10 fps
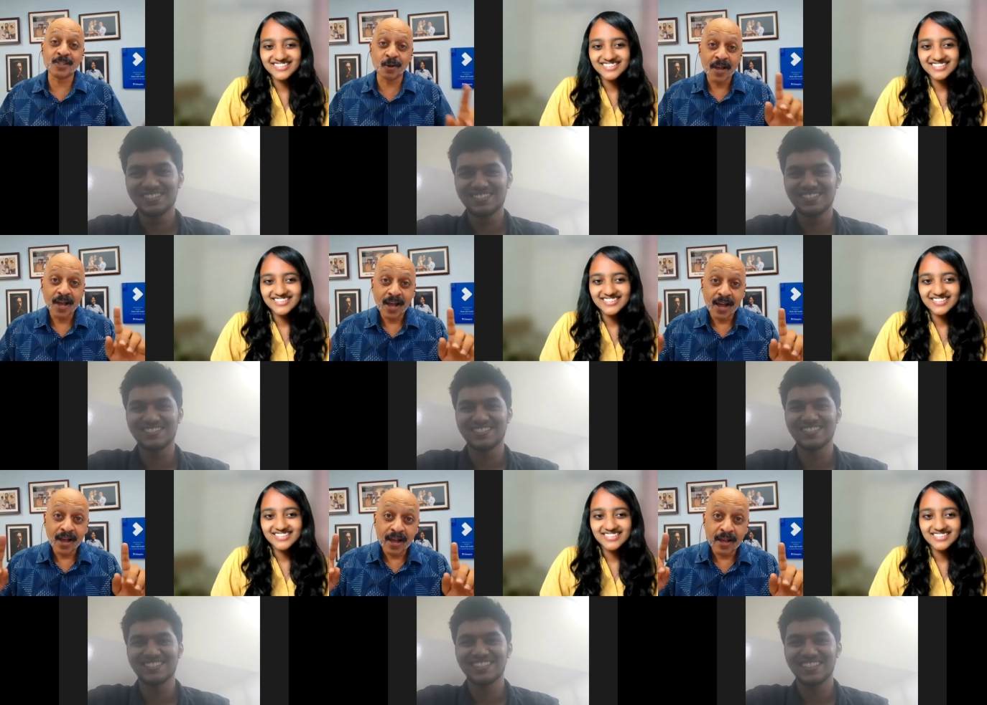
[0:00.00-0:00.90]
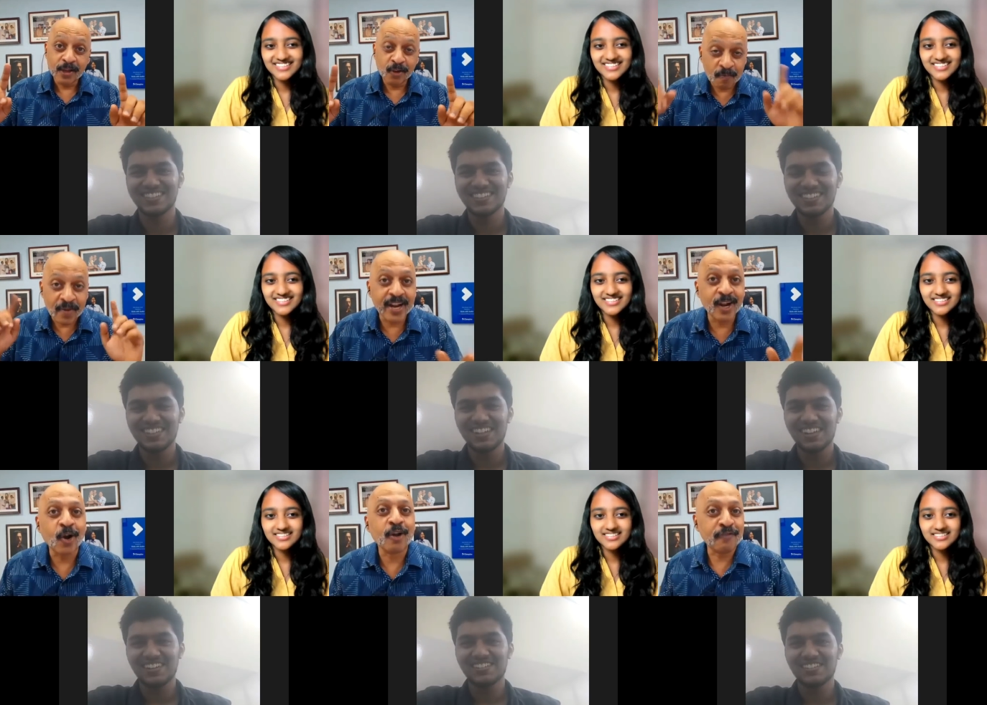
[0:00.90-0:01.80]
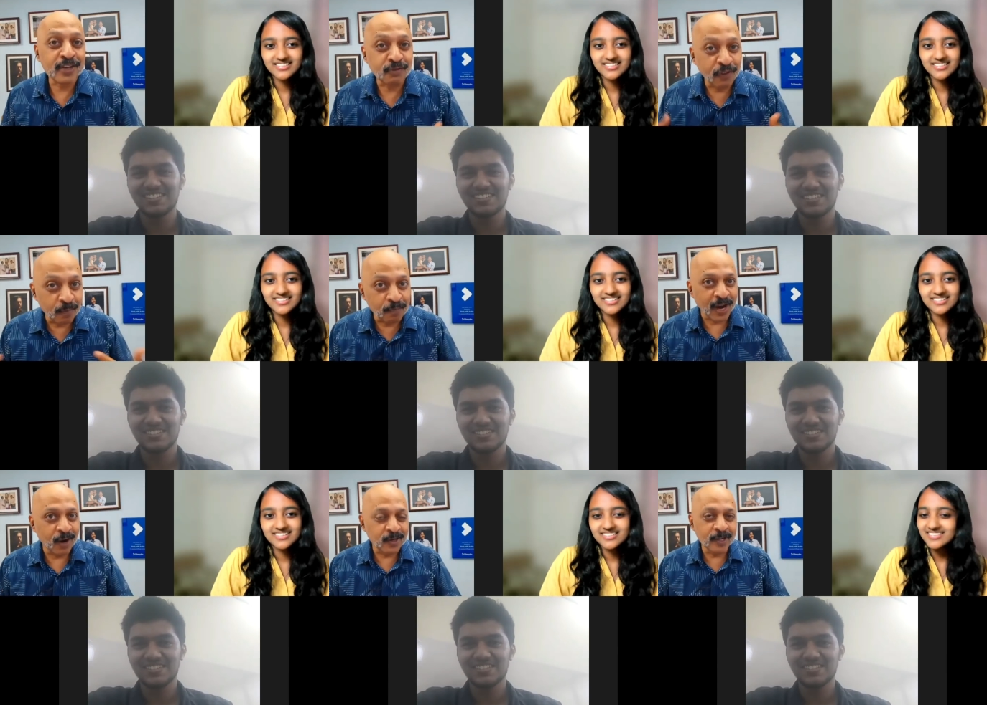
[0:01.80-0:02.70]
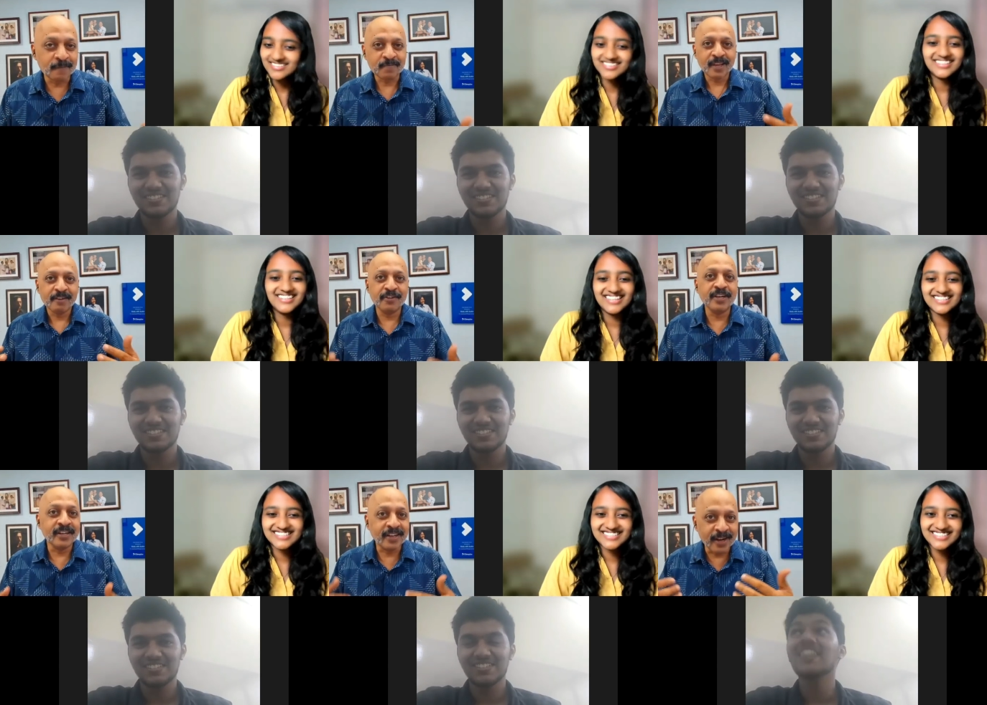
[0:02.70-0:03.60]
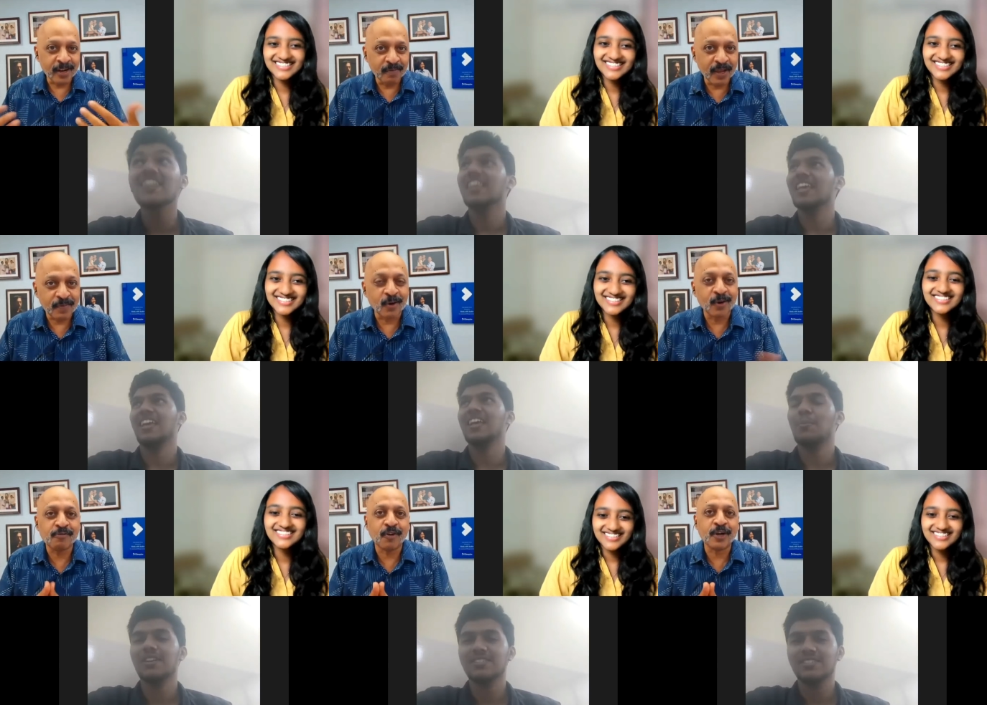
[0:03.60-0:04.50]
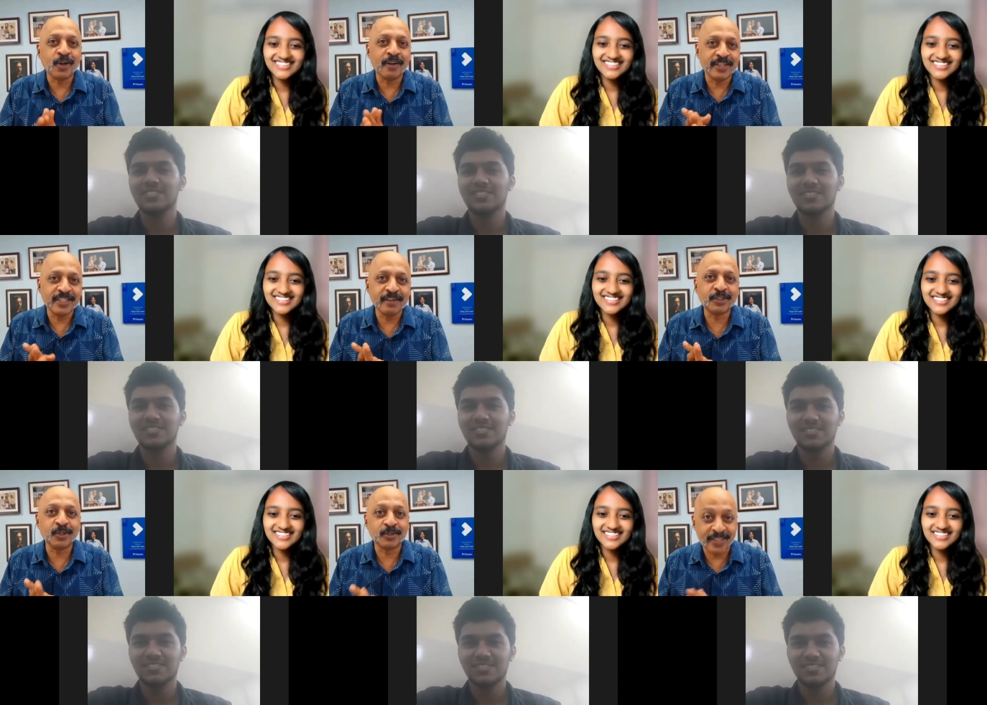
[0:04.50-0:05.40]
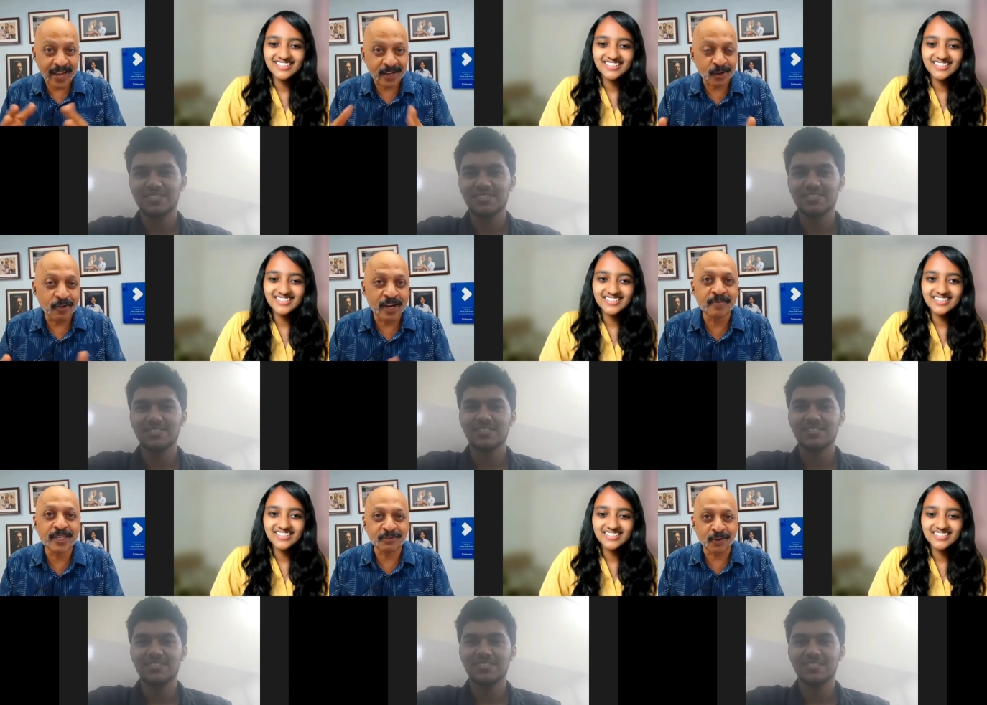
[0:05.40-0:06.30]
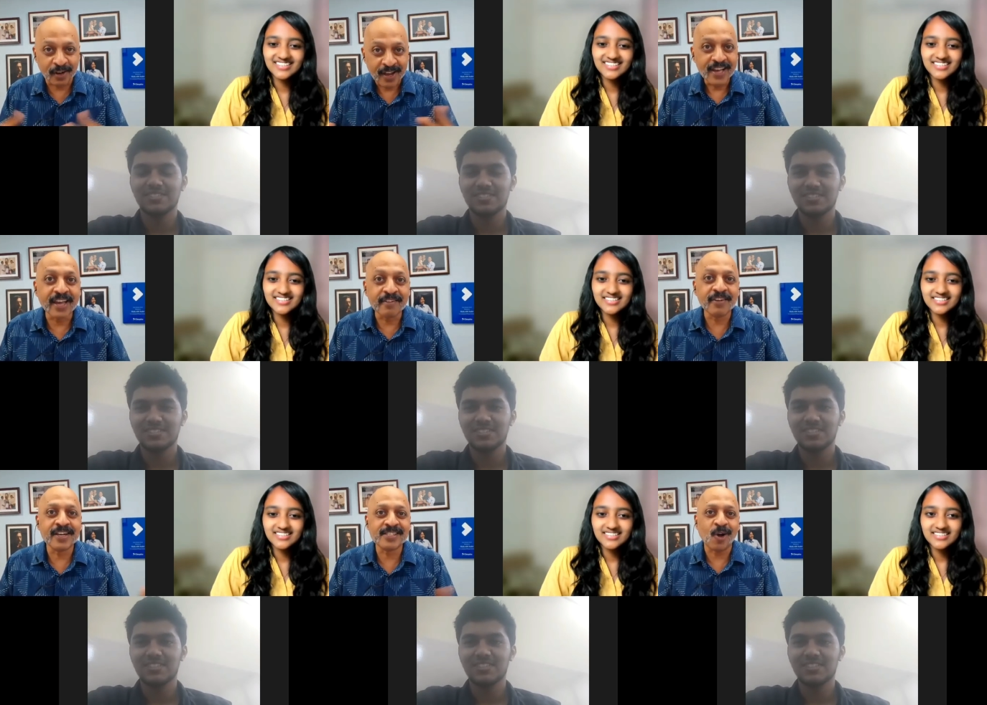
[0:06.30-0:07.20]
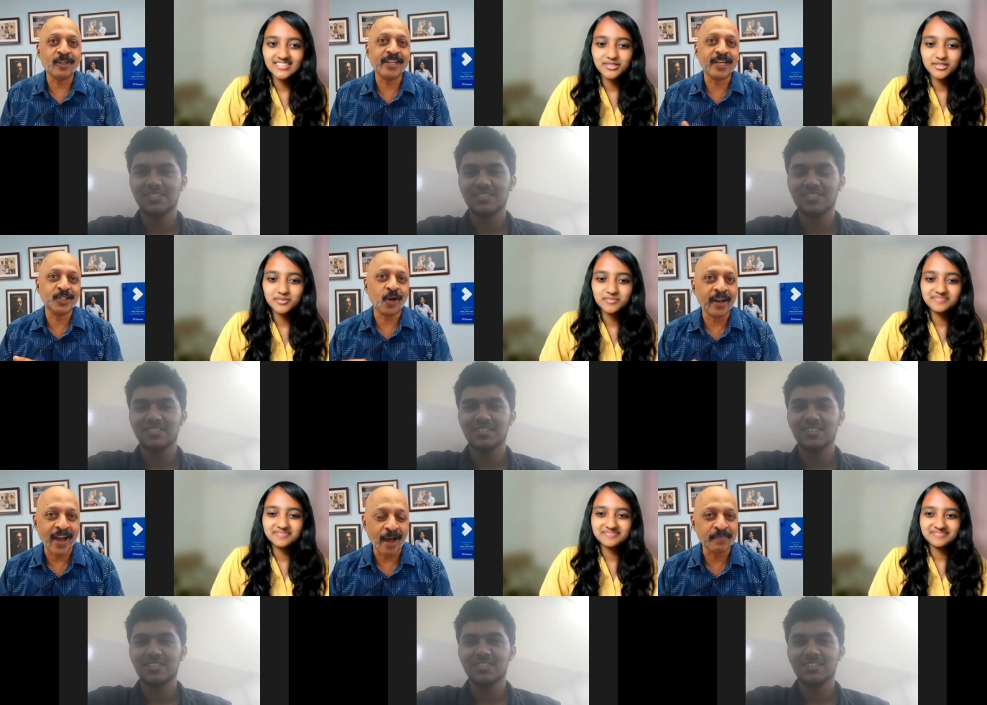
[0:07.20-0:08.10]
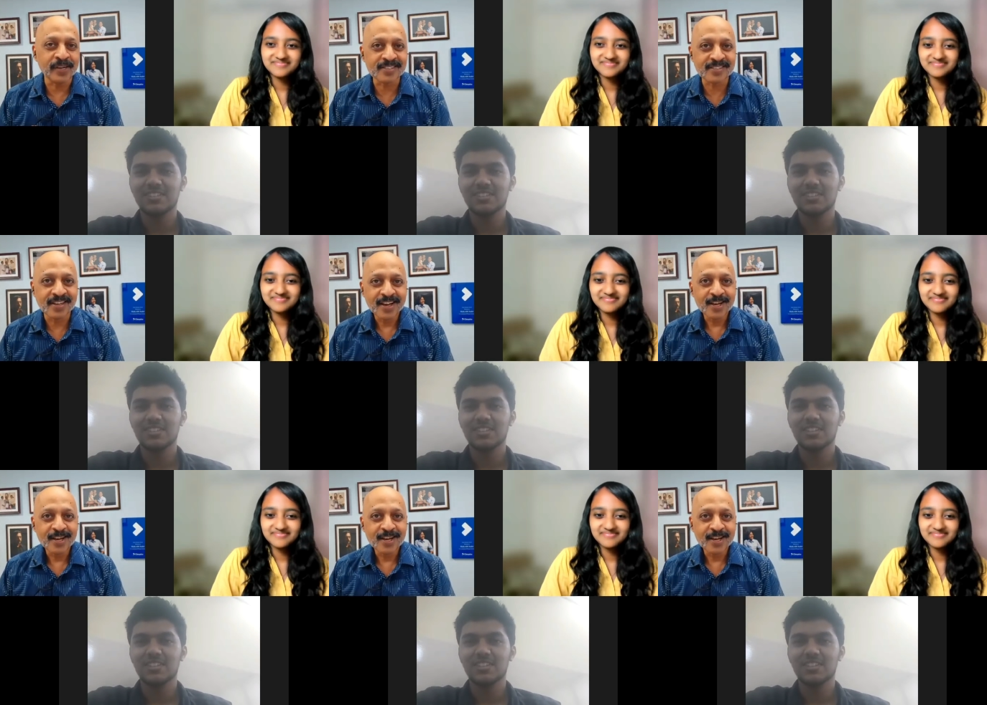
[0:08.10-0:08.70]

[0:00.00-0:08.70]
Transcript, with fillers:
Speaker 1: So you have made a lot of us feel proud, feel incredibly proud of what you have achieved. So thank you very much for giving us all that joy and happiness.